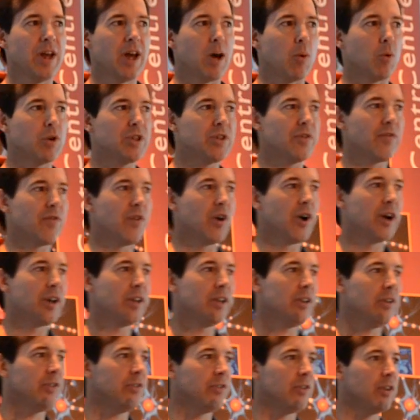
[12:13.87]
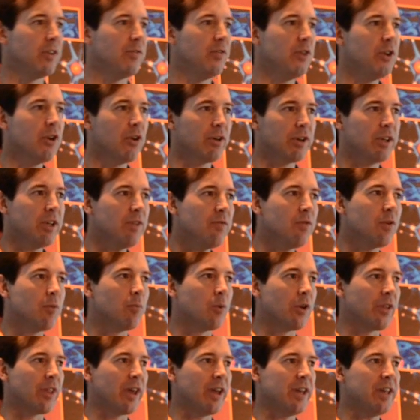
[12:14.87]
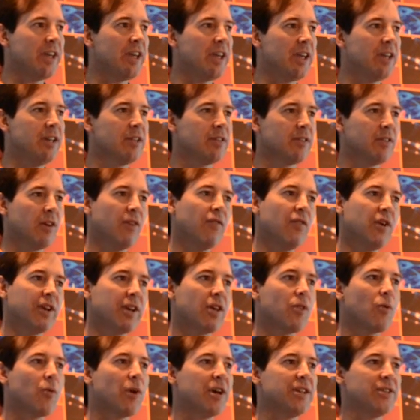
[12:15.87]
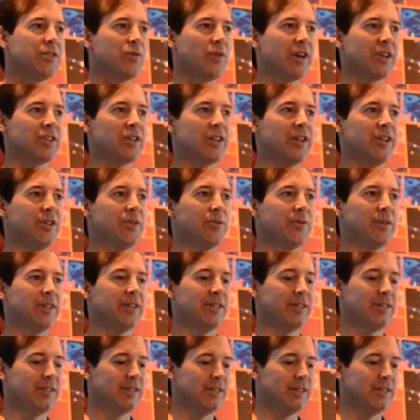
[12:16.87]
And what you find is that if you don't give them what they need, they'll find other ways to actually do it.